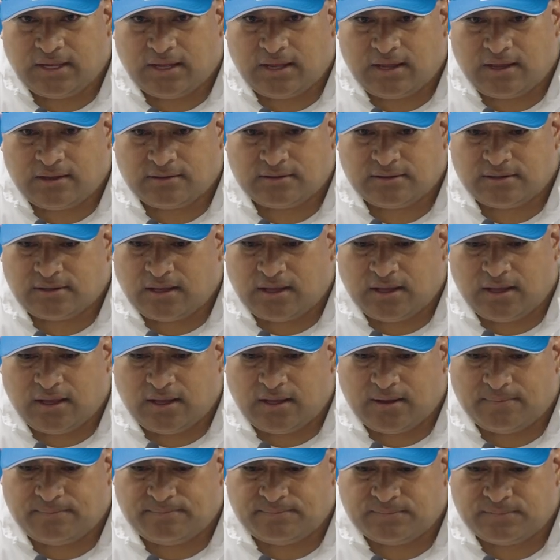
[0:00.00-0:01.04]

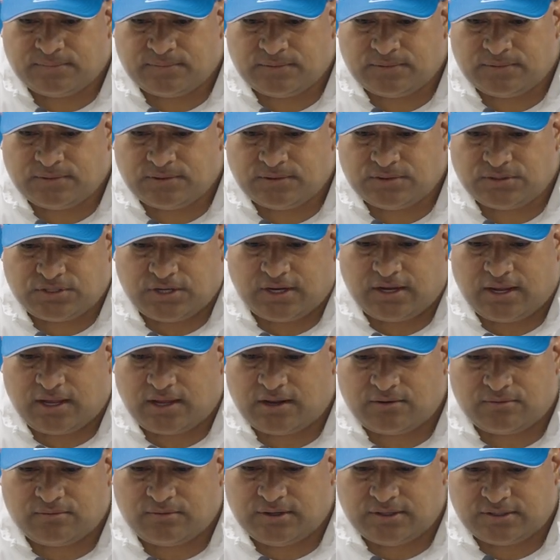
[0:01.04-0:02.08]
Yeah, Jay
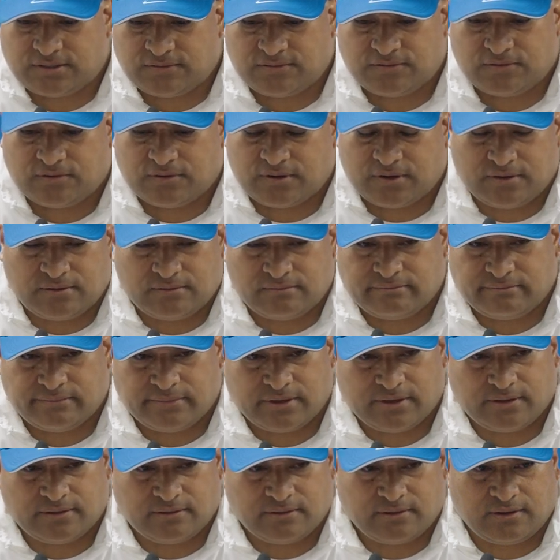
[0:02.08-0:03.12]
had a reason for it.
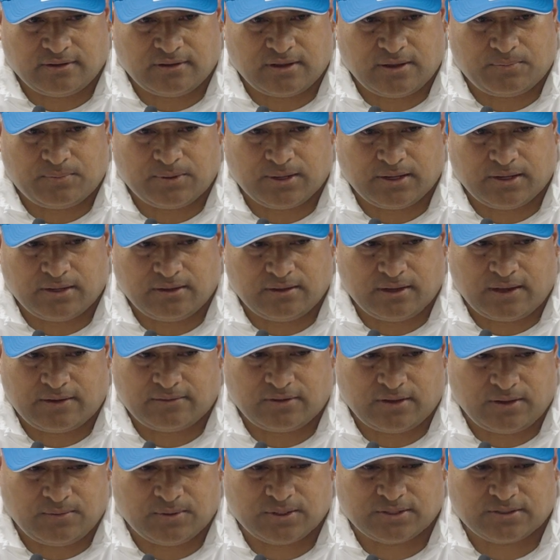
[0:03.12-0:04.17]
They played.
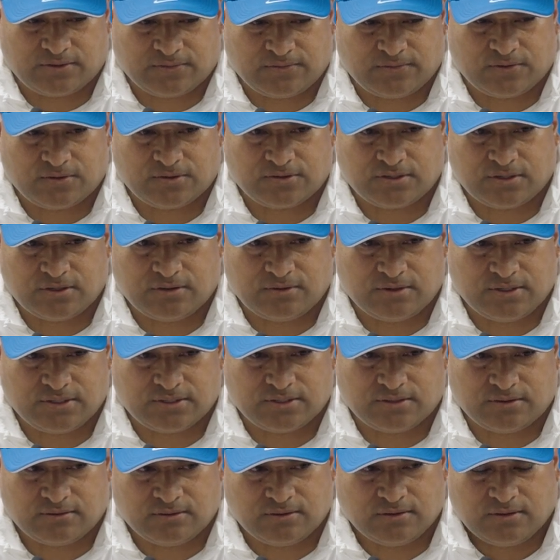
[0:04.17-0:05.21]
They missed the first
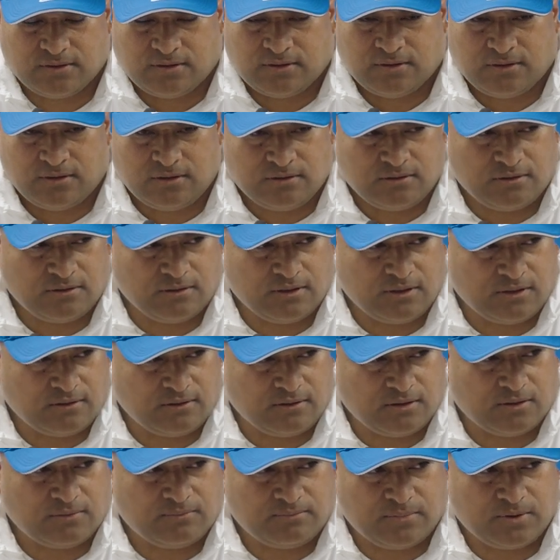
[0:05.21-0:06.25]
series, and
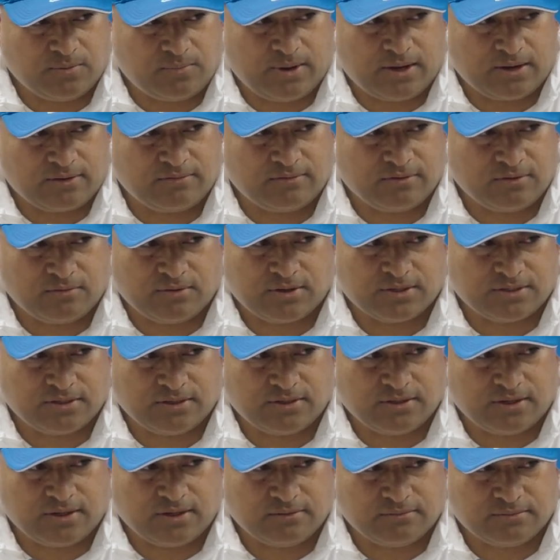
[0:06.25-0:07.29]
then they're back for the rest
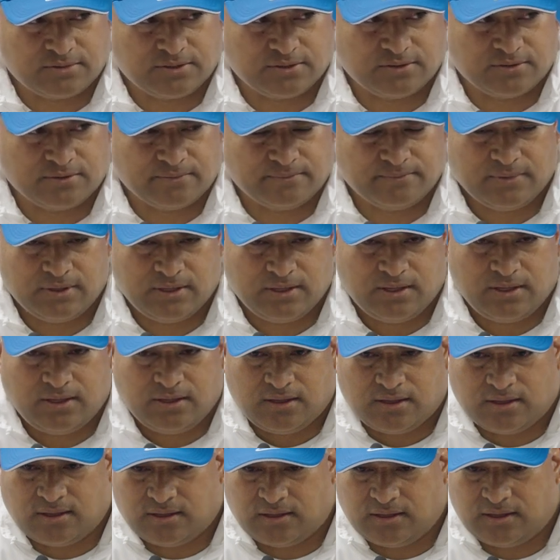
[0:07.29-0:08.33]
of the time. So
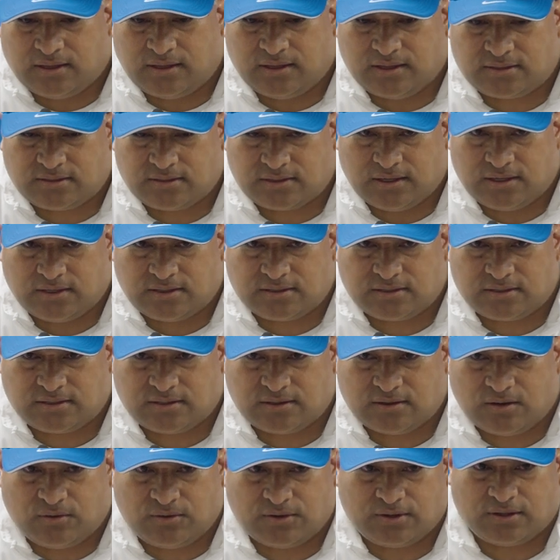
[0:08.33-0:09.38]

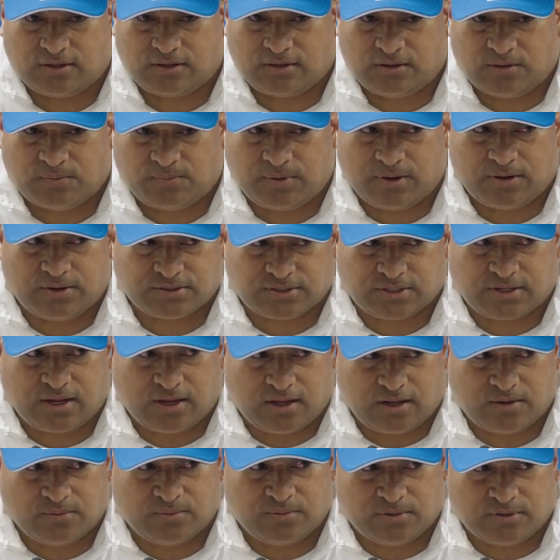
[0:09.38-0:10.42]
it's holding your players
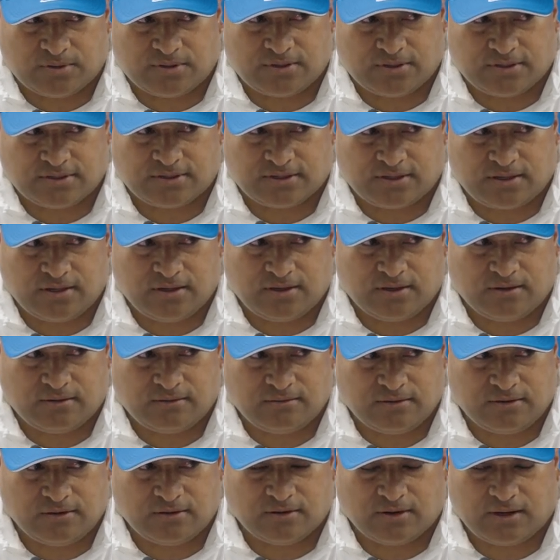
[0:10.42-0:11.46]
accountable is the key.
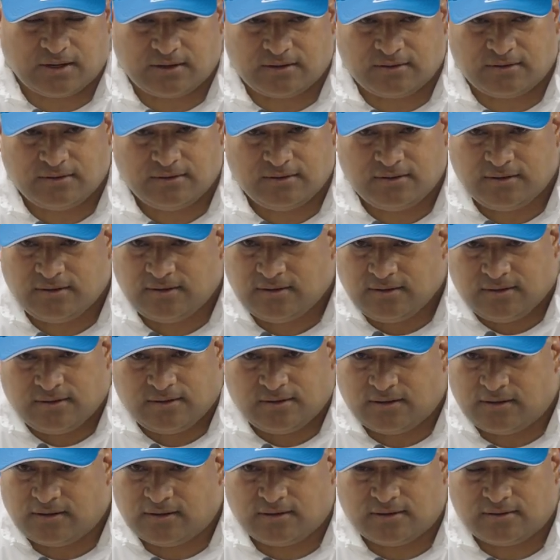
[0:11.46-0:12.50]
You
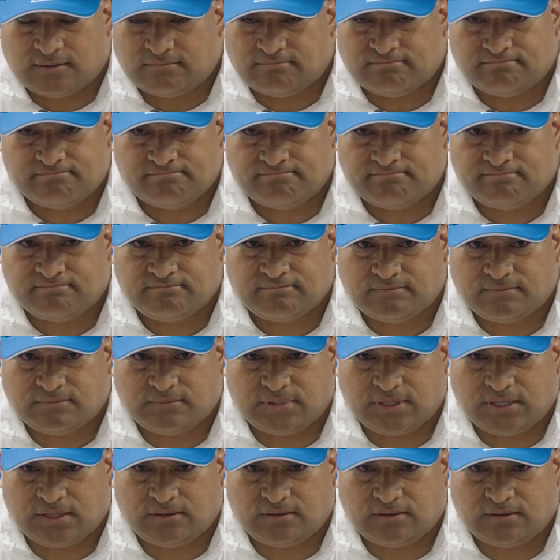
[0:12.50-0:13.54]
know,
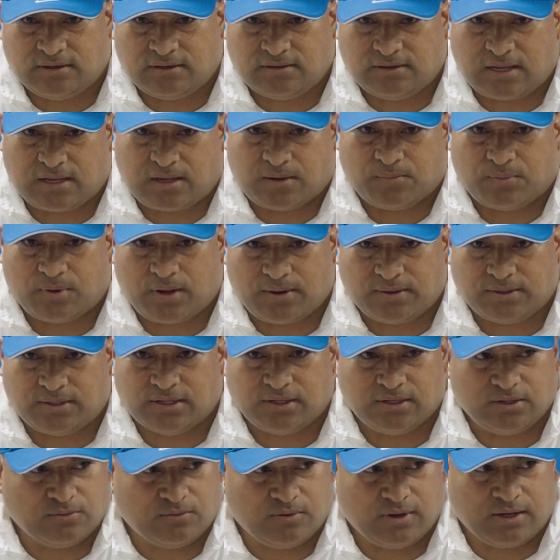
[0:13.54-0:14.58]
they can probably
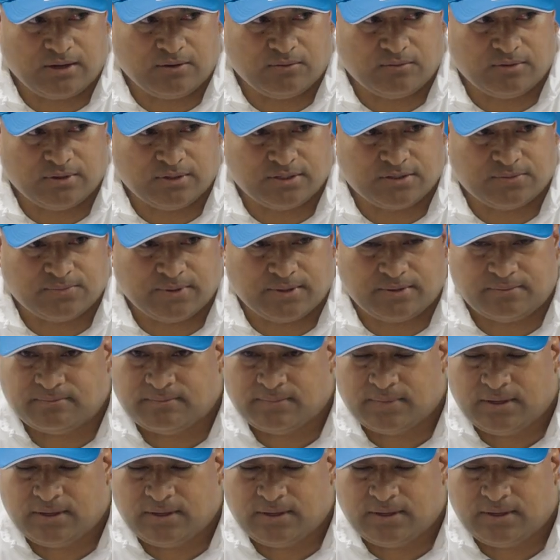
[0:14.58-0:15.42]
tell you why it was, but